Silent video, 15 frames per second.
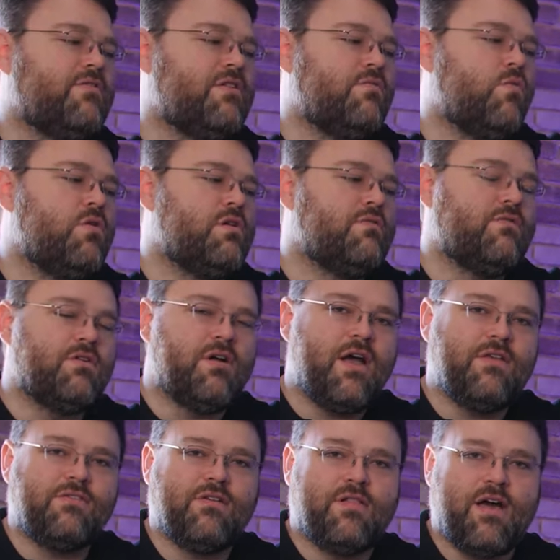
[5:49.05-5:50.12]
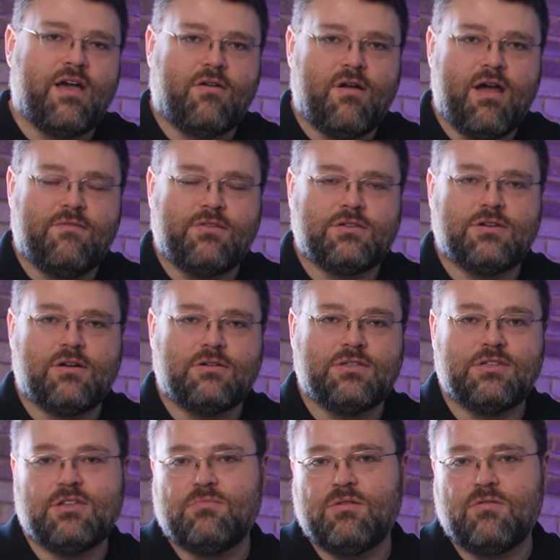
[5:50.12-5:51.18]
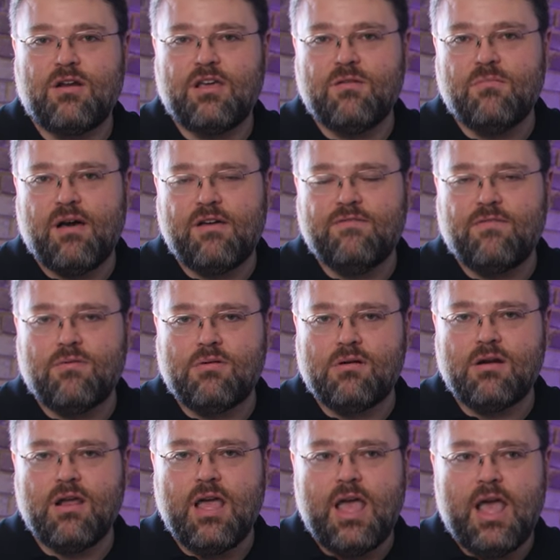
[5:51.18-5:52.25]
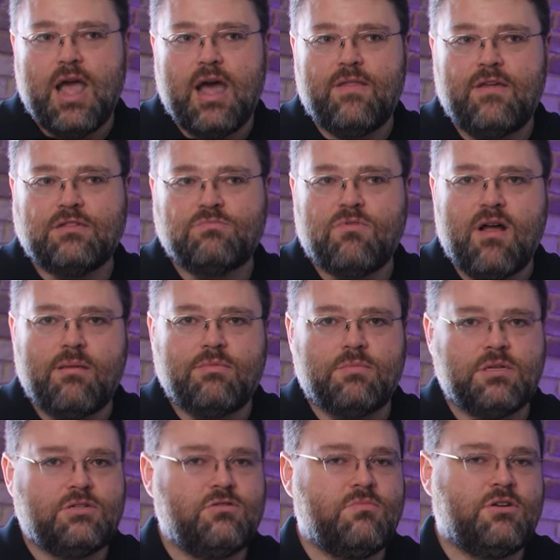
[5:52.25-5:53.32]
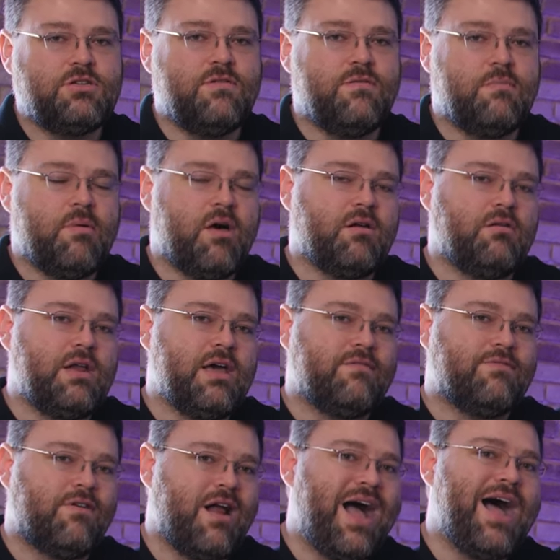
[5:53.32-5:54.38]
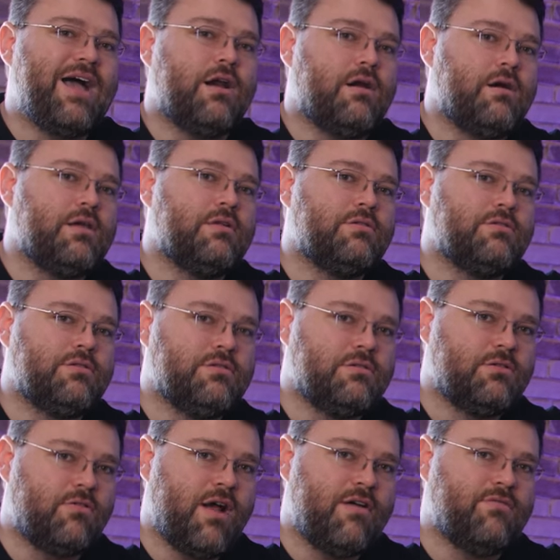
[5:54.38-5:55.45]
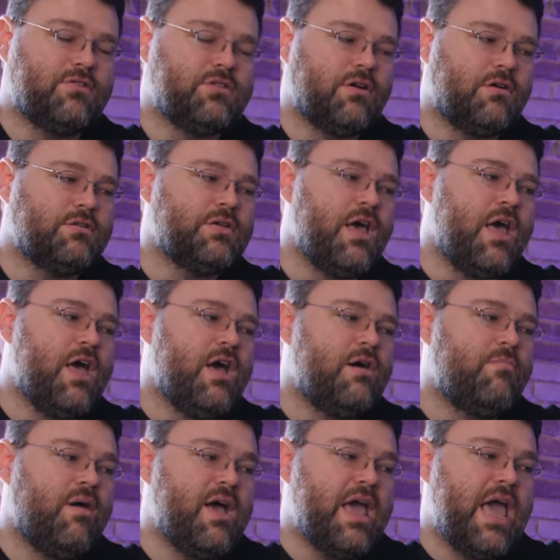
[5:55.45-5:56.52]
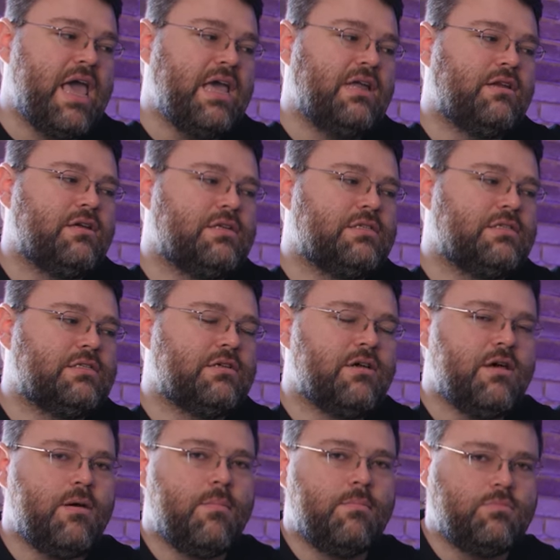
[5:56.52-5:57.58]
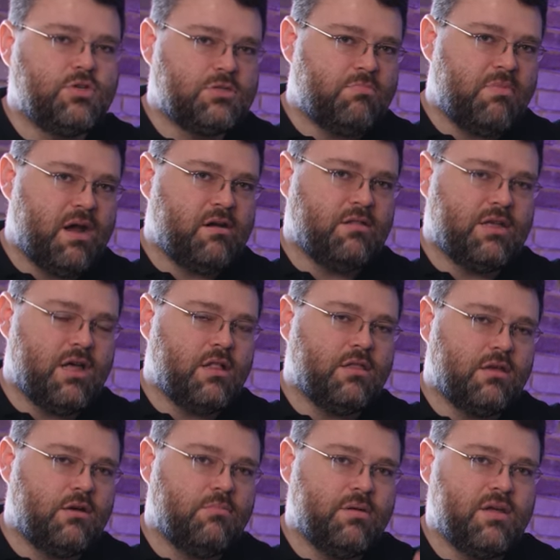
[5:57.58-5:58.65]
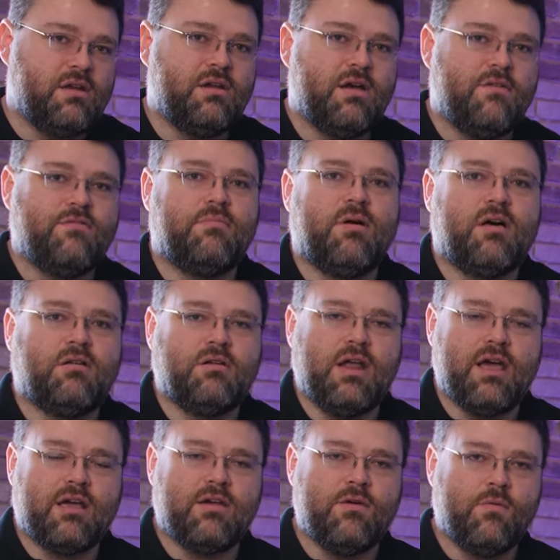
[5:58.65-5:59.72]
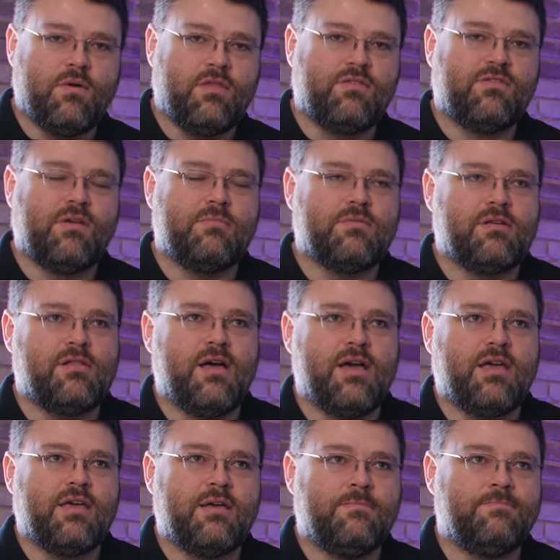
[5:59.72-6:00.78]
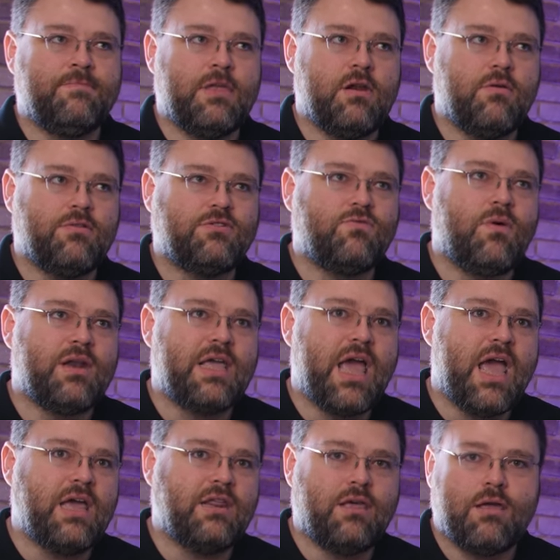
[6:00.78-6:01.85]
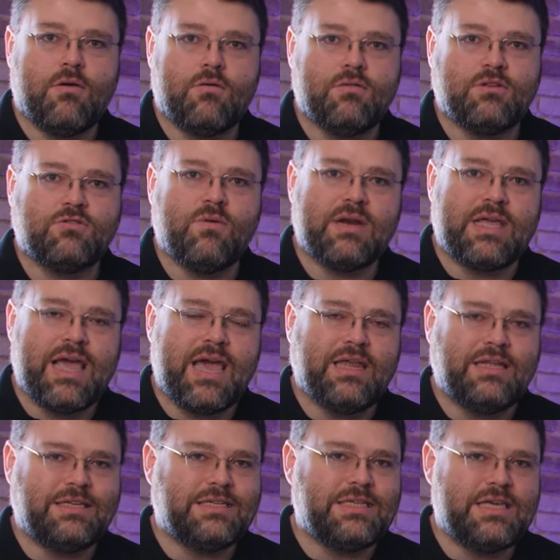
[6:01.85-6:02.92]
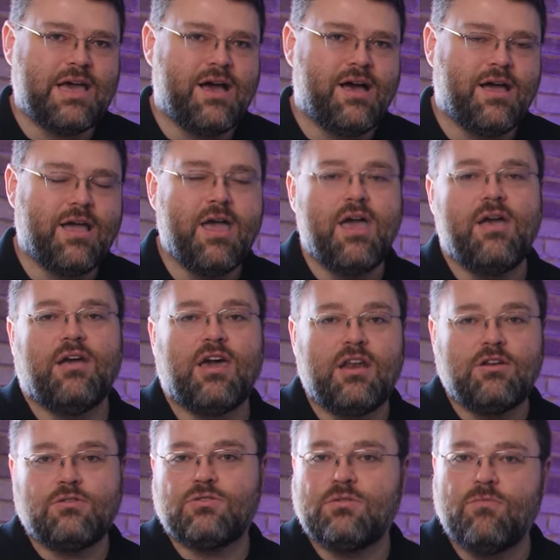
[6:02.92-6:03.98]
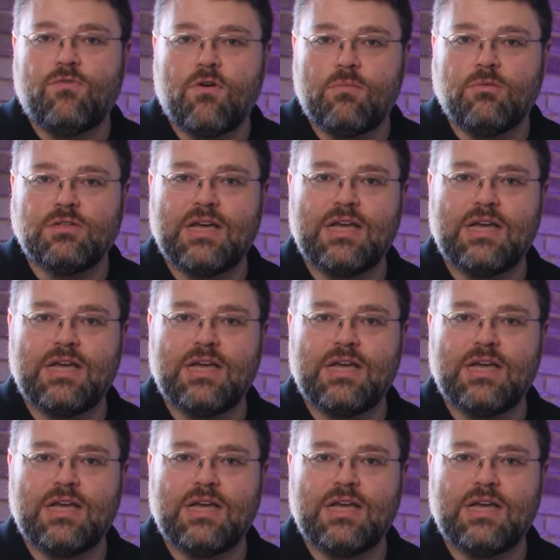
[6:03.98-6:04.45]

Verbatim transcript: then one of your SLI graphics cards is going to be running it by four and that's probably too much of a bottleneck for higher end graphics cards. By eight is just barely a little bit of a bottleneck with something like you know, the 2080 or the 2080 Ti. Got to do some formal